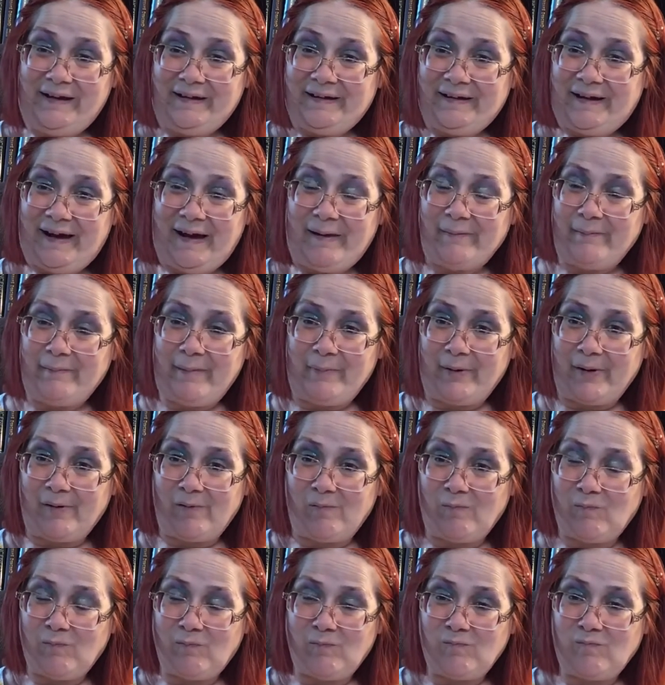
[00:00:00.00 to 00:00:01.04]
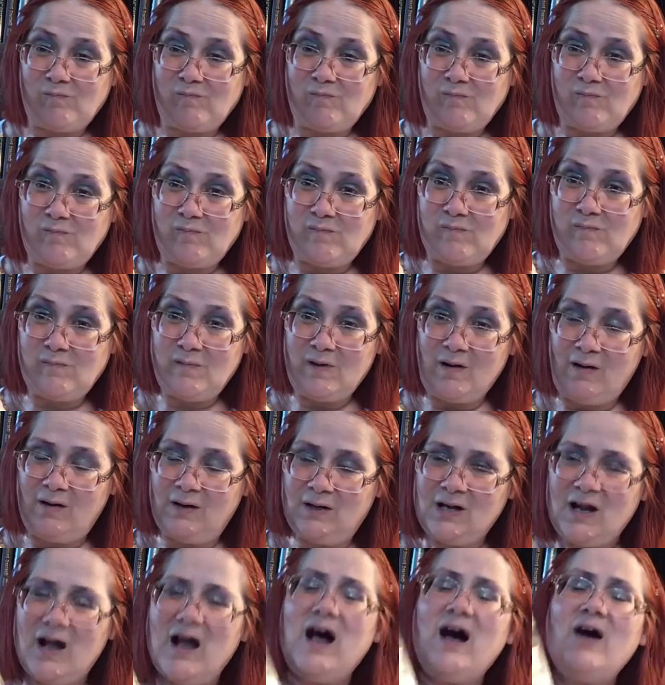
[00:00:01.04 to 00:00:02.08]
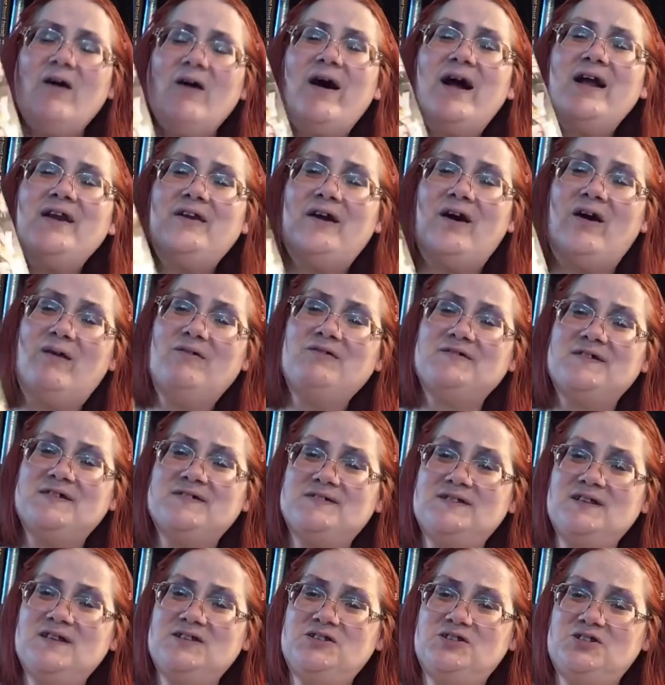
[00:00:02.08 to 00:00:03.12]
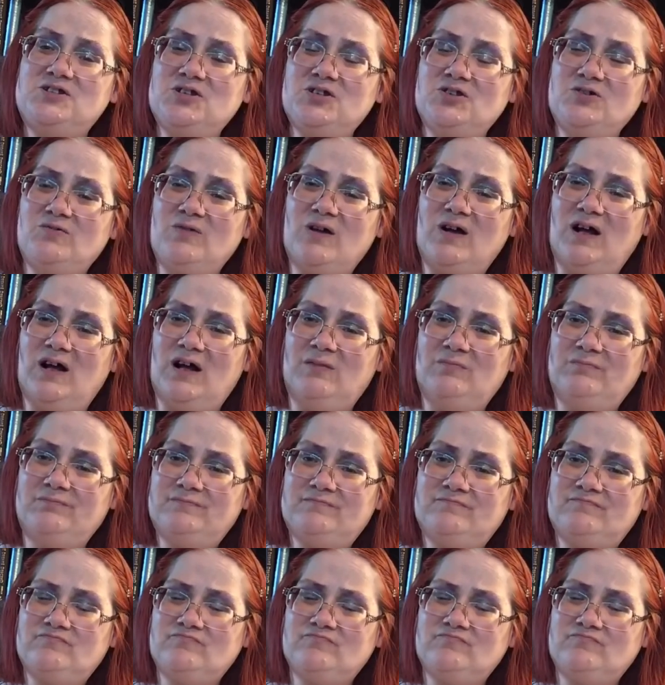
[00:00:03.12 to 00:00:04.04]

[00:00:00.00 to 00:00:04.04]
Can't remember. Oh, I know. I was listening to um,